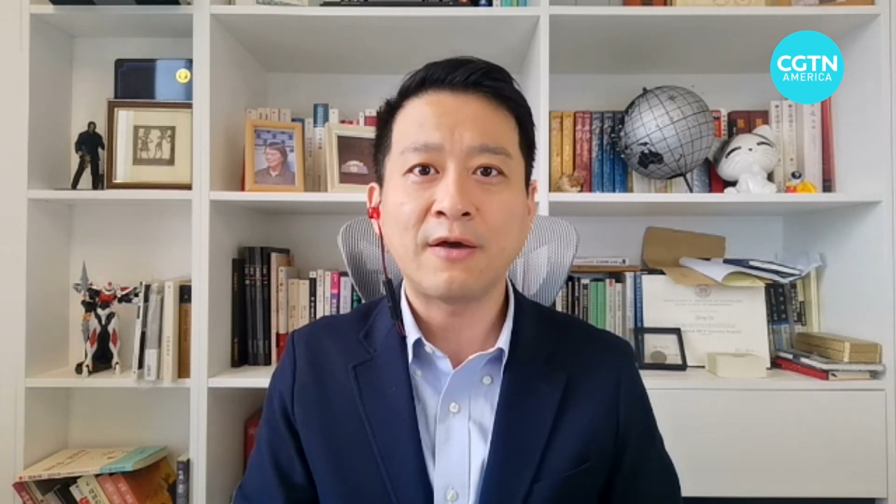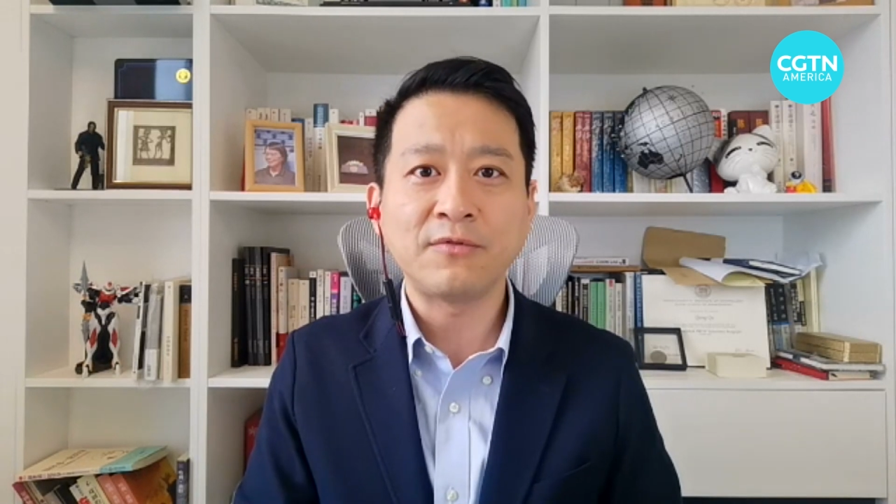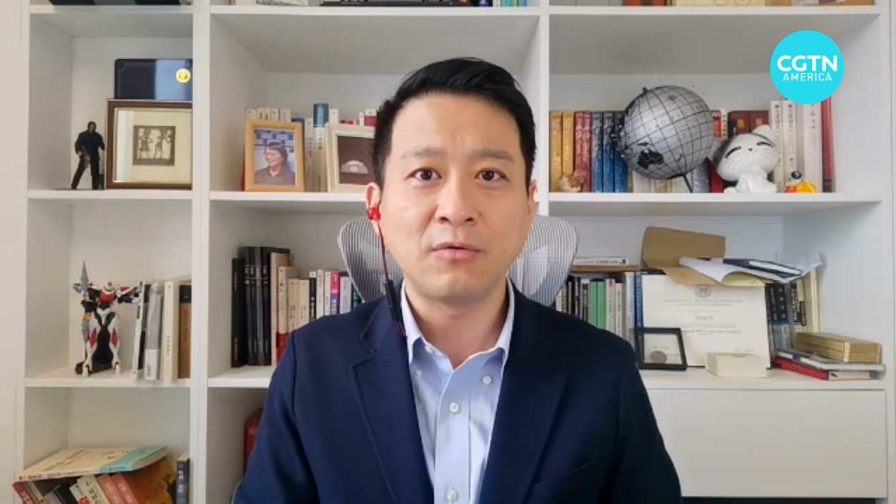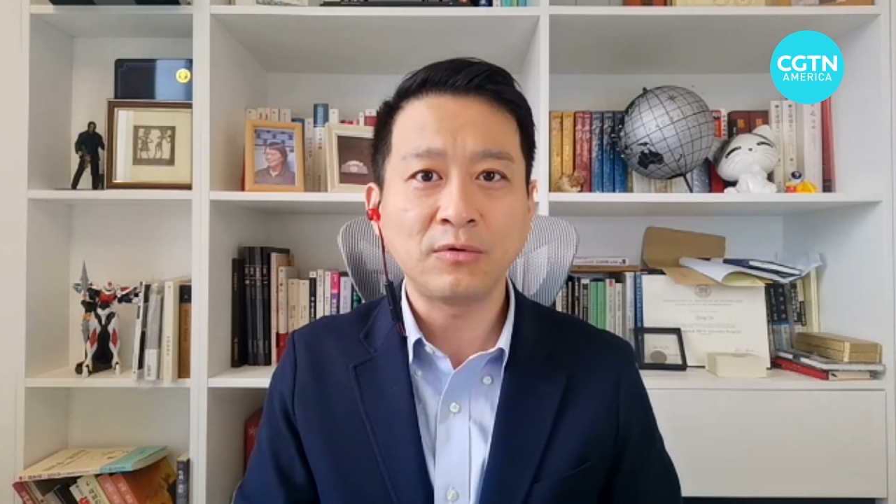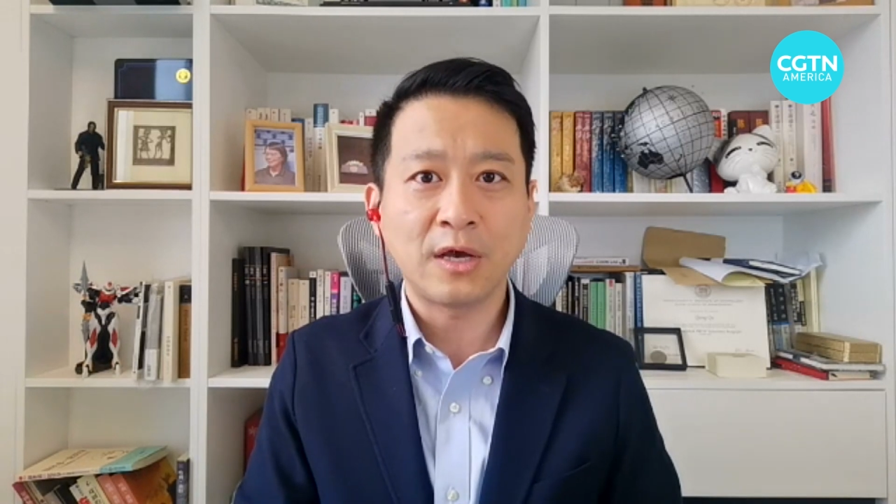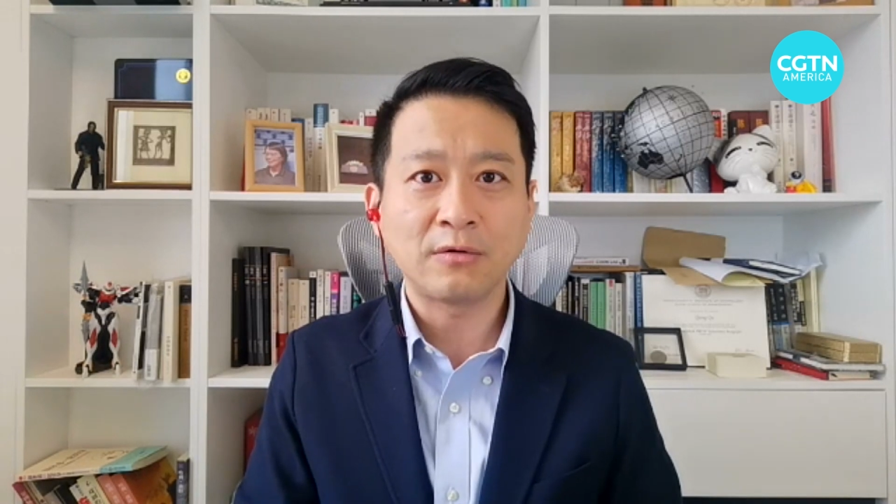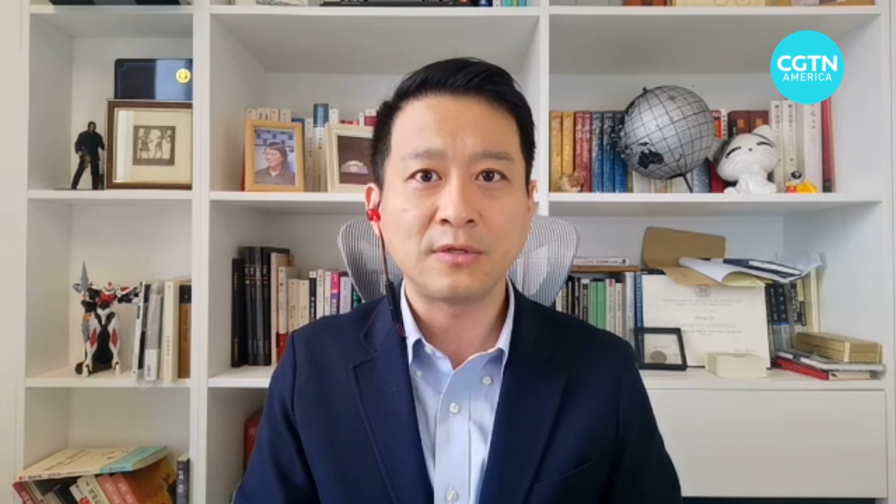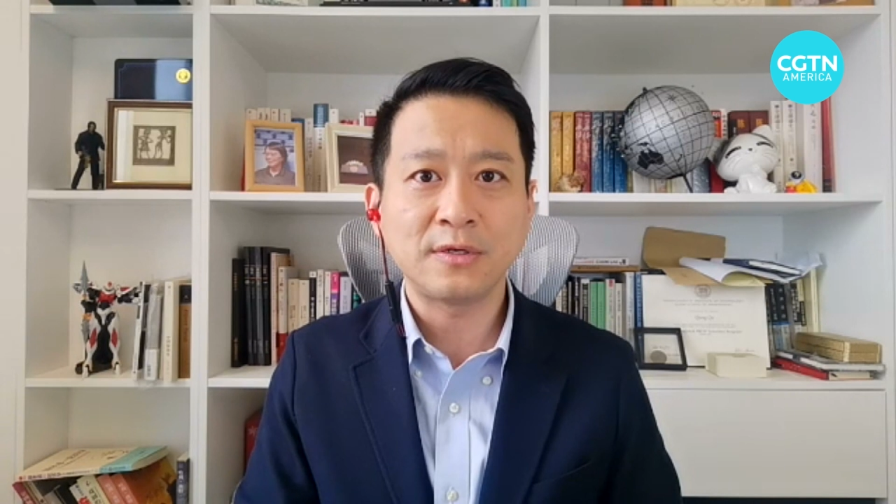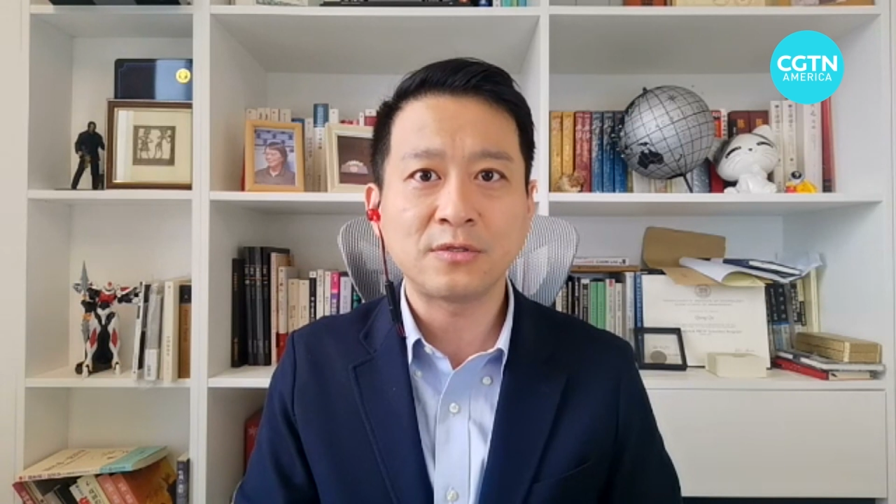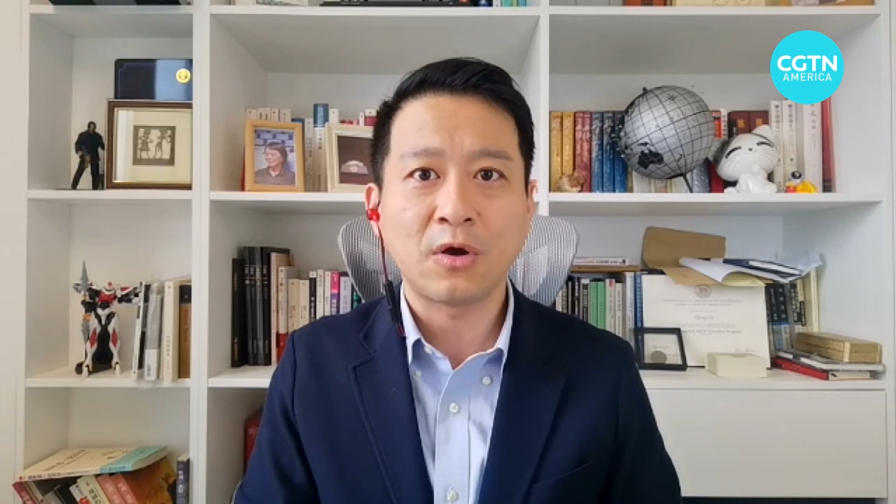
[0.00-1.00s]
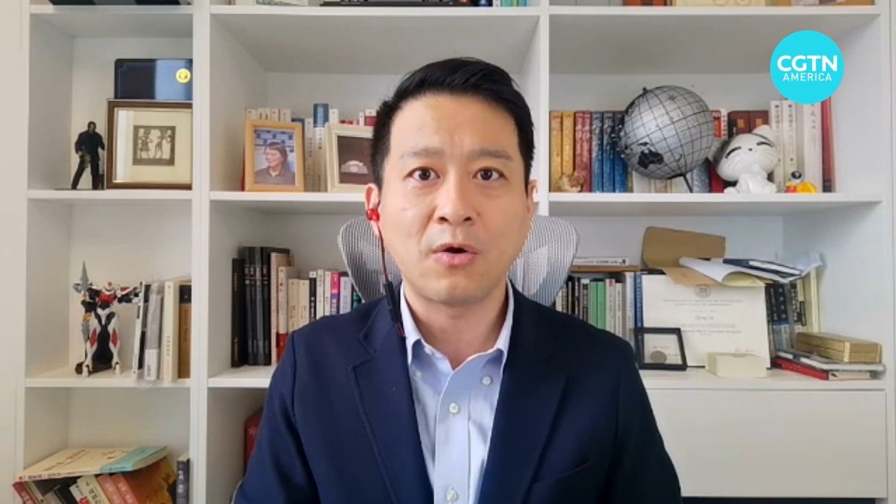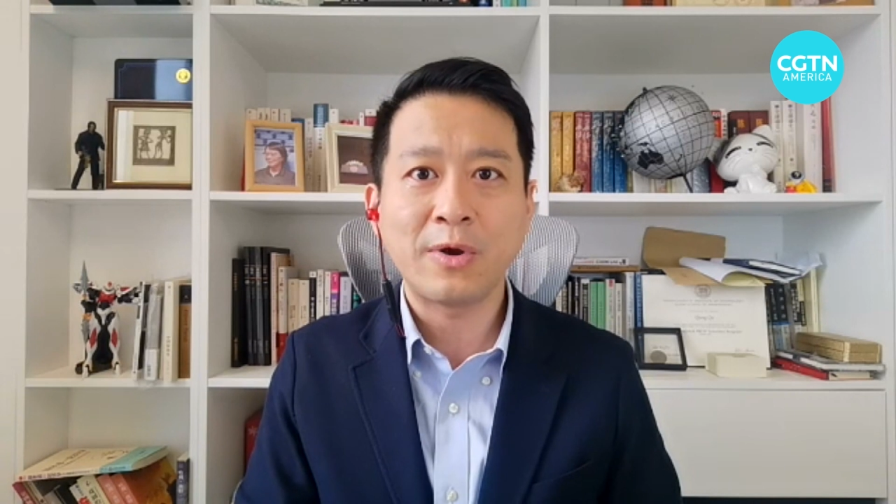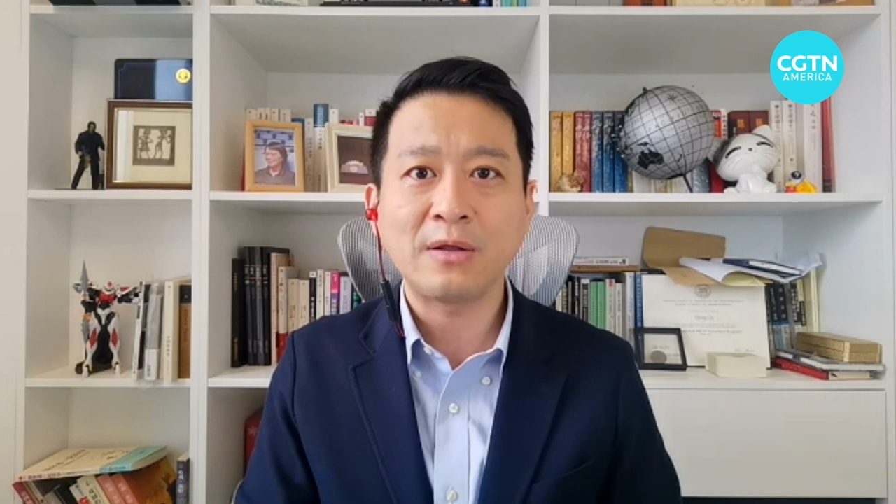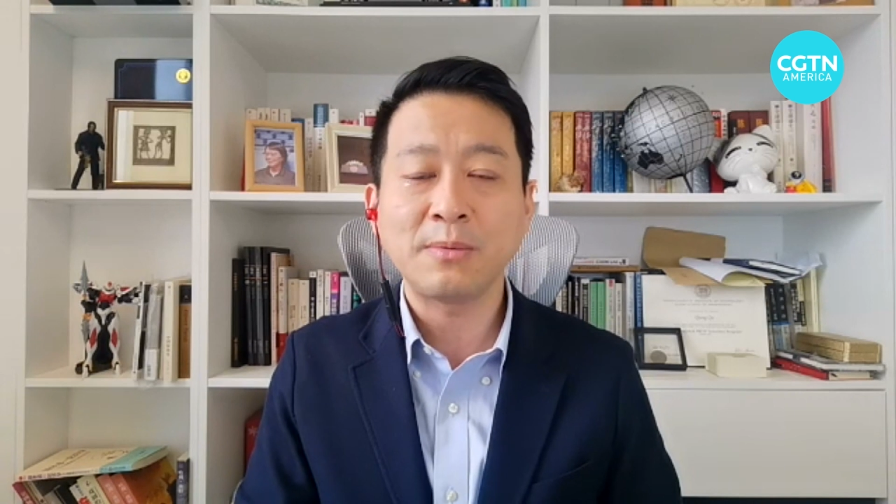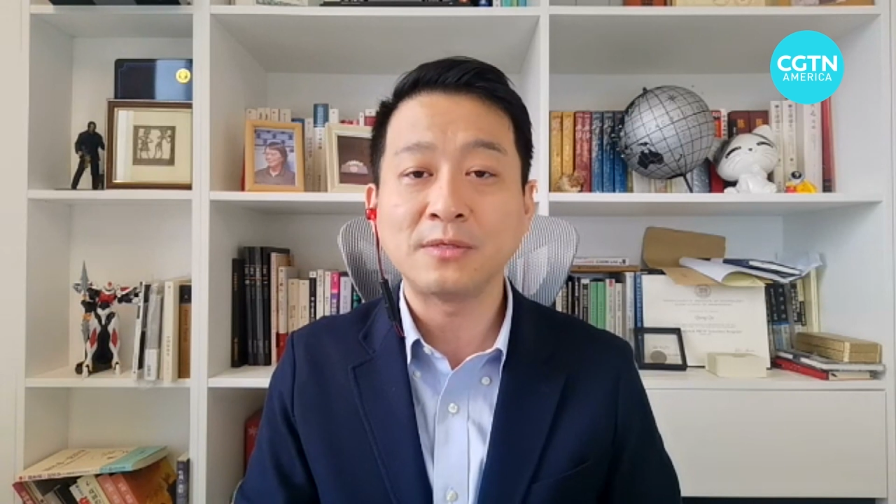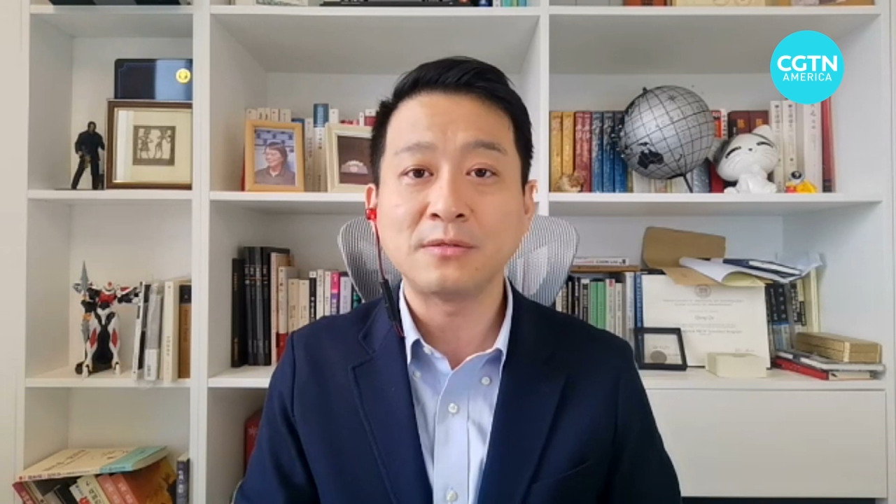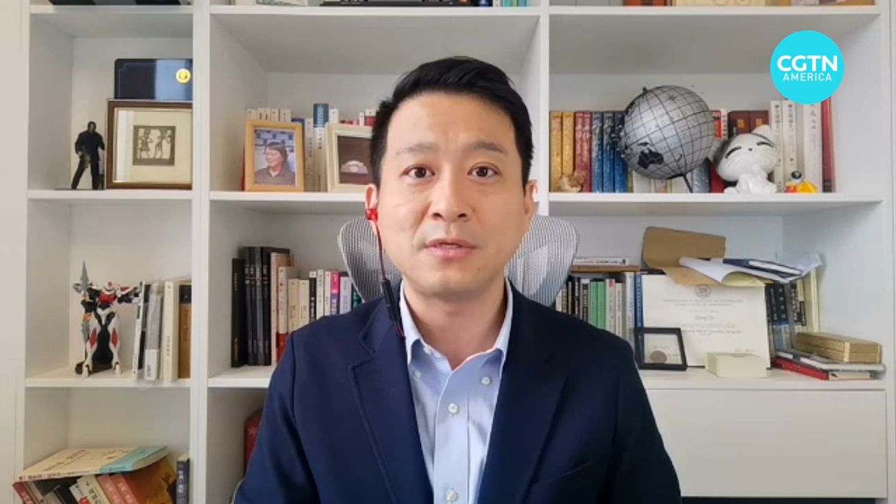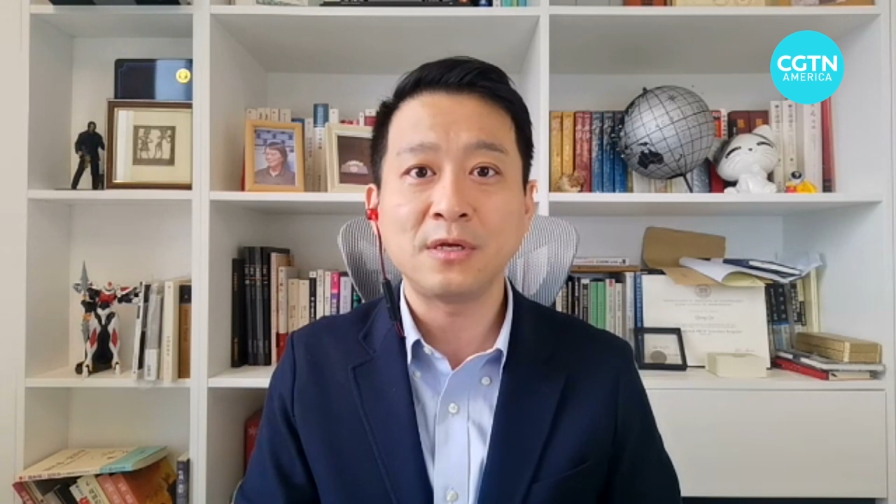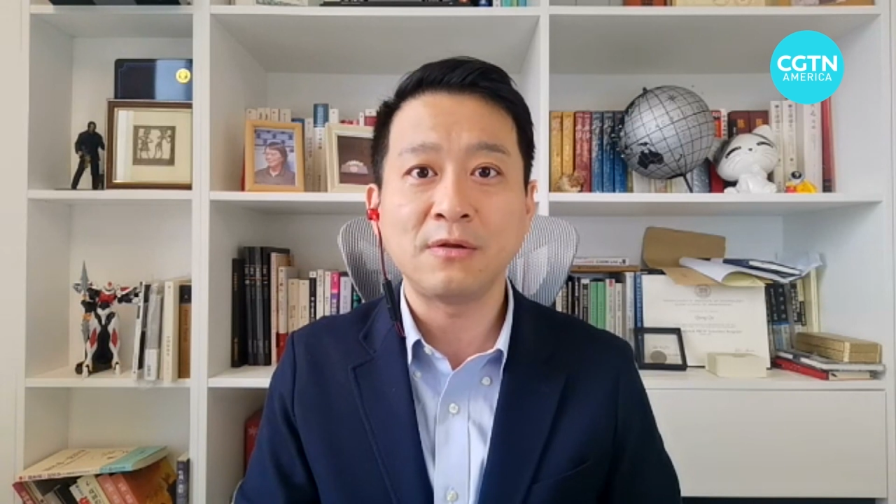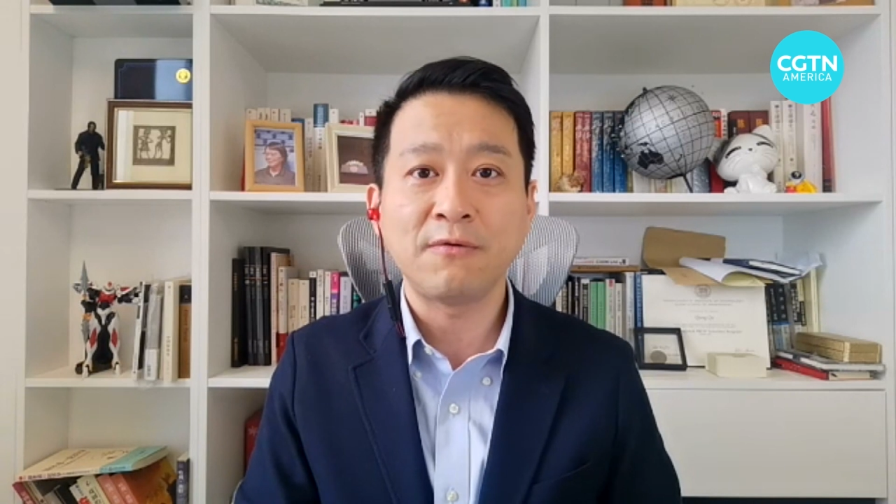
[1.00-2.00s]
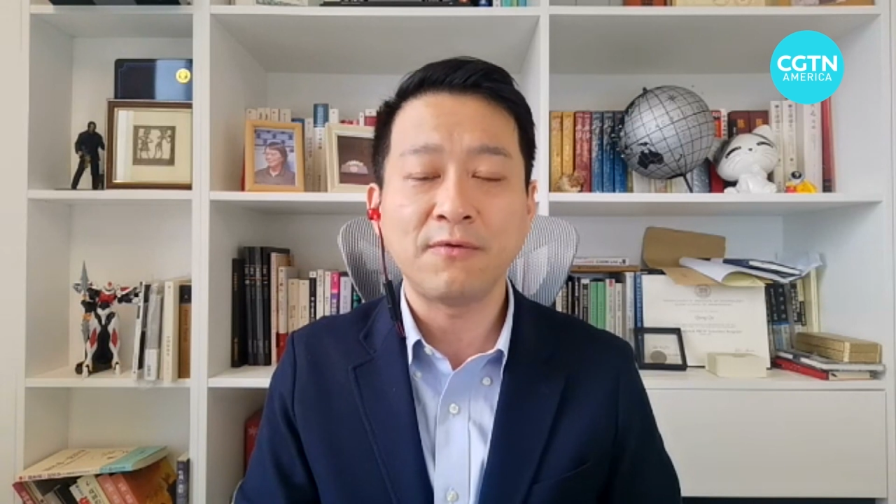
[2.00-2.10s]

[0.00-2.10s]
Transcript: have no doubt this already been seen